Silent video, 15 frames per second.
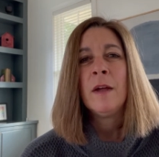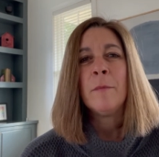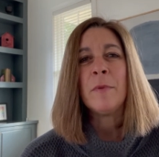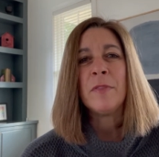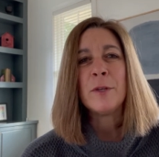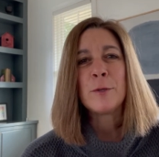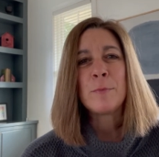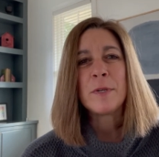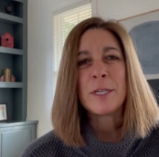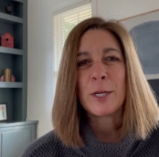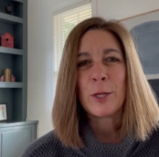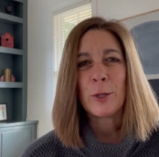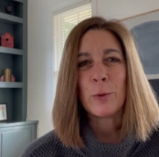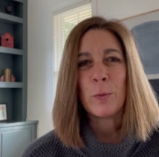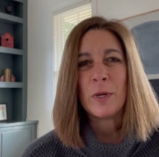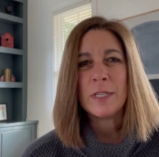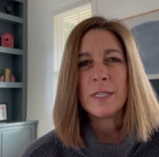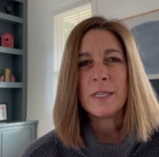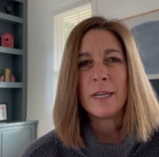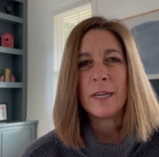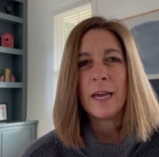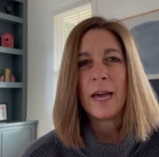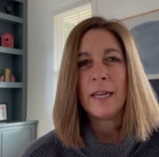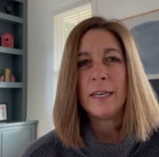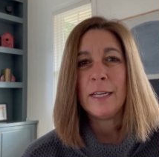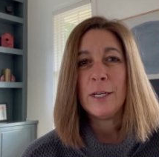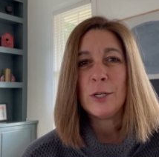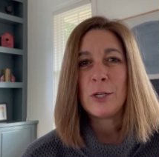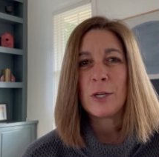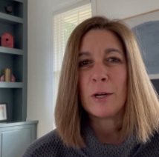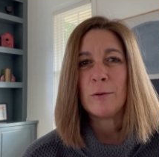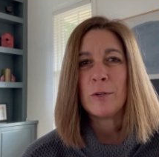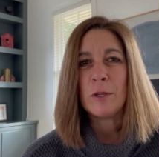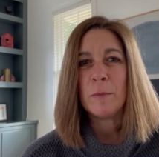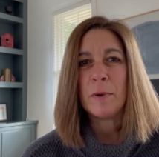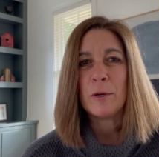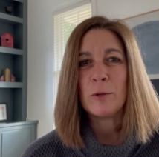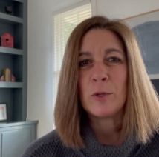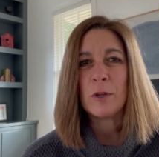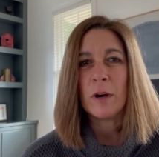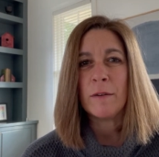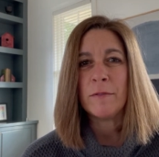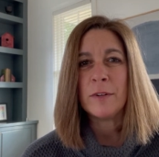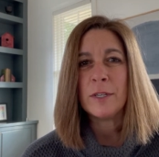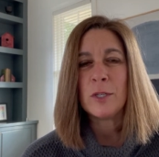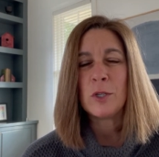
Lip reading: But this particular Wednesday, I needed to go to the post office